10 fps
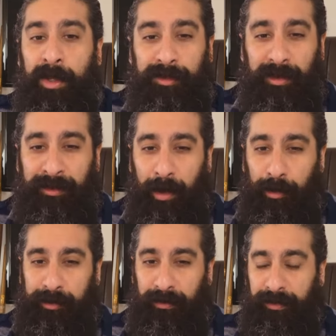So
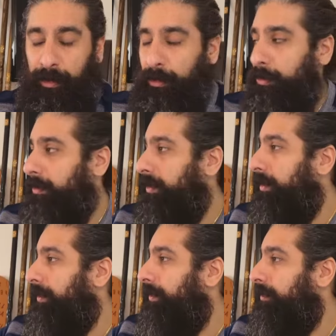those of you
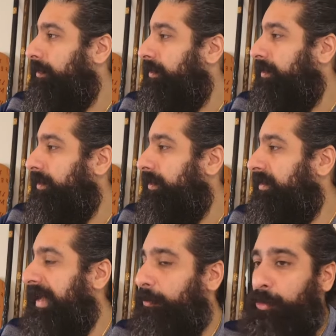
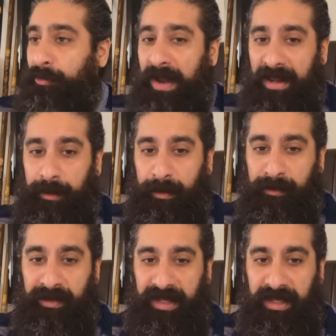that will randomly
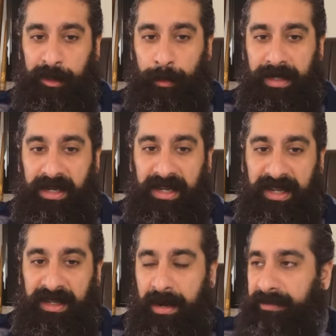eat, you eat
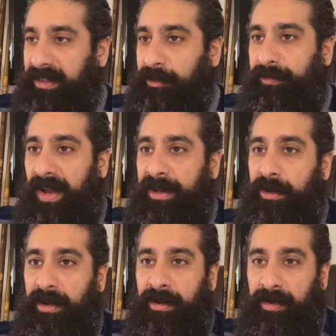clean, everything's
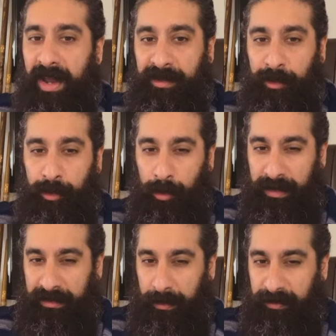fine, and you know
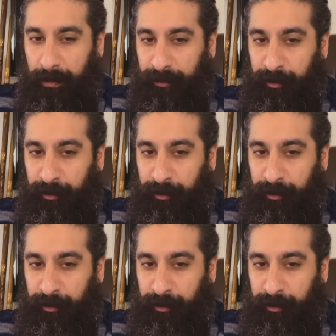there's some type of